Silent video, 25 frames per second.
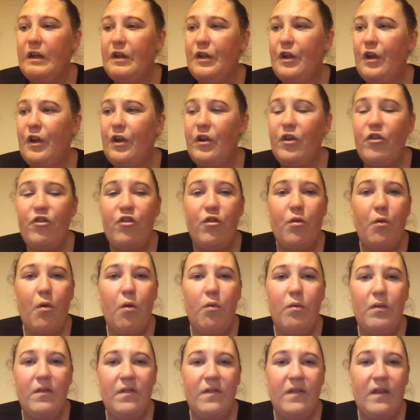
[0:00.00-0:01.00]
good, because you
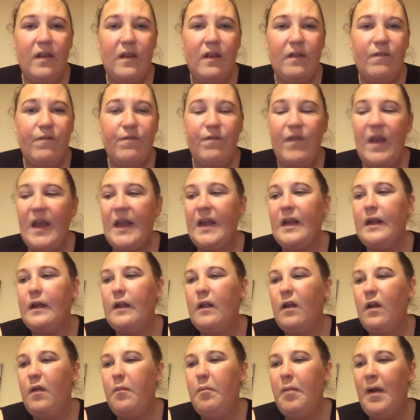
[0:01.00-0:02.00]
always think,
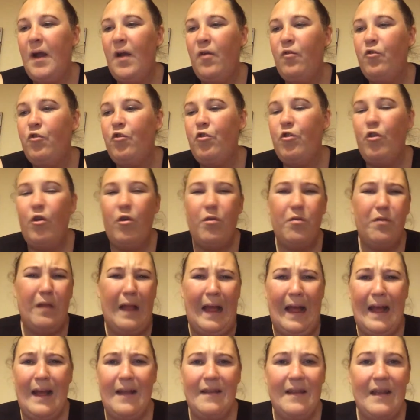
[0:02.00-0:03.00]
like, pound shop,
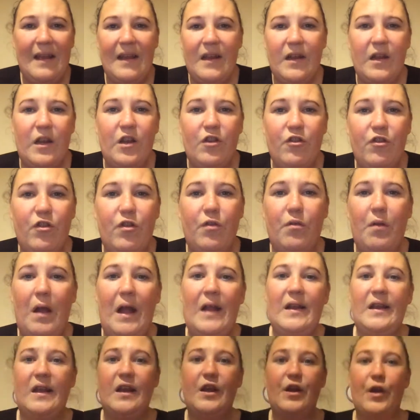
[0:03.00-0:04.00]
nah, they ain't going to do
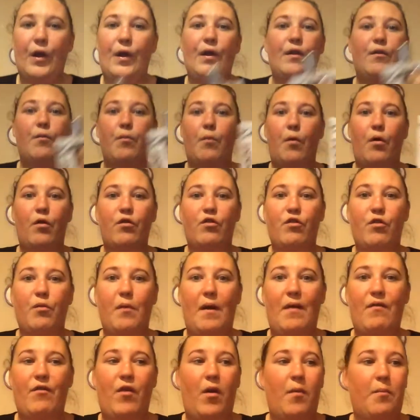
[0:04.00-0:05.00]
any good
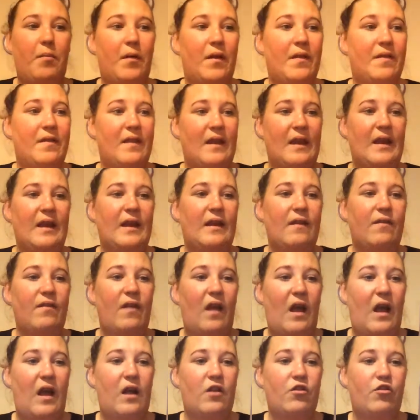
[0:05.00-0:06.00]
whatsoever. But these
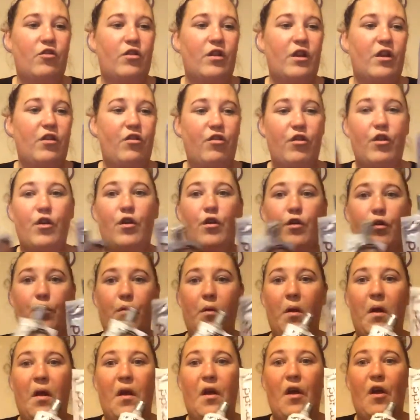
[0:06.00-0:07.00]
actually
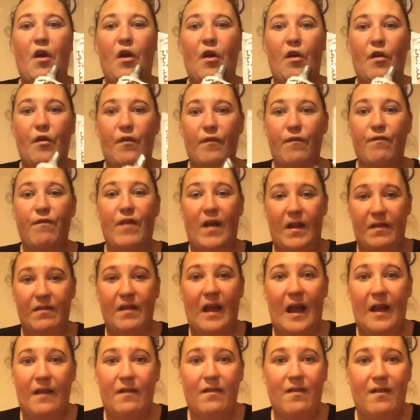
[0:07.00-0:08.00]
do
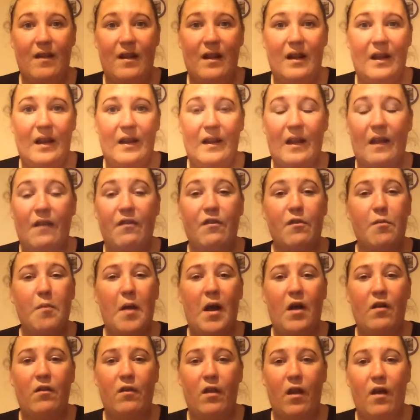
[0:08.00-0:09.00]
fantastically. They
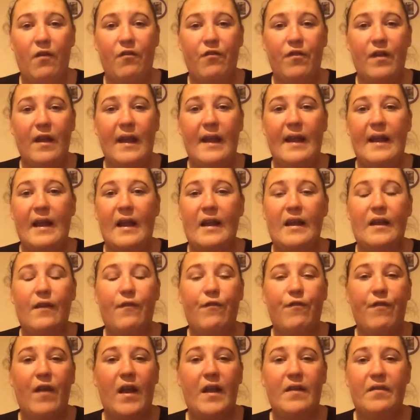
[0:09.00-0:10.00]
smell lovely, and your
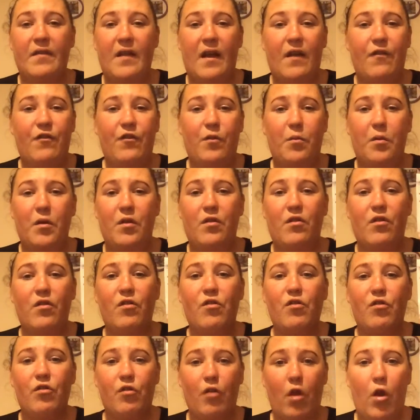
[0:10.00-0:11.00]
face afterwards is
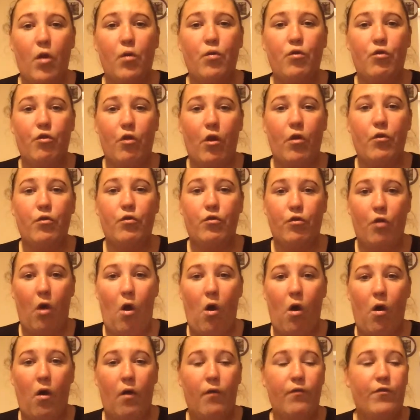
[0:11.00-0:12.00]
so, so
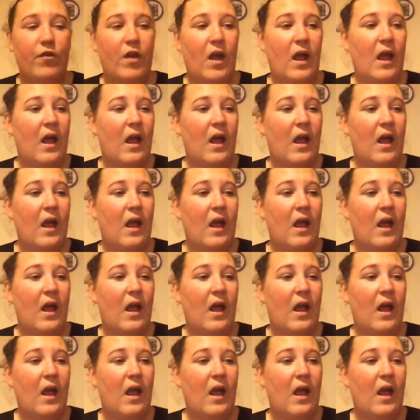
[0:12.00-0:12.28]
soft.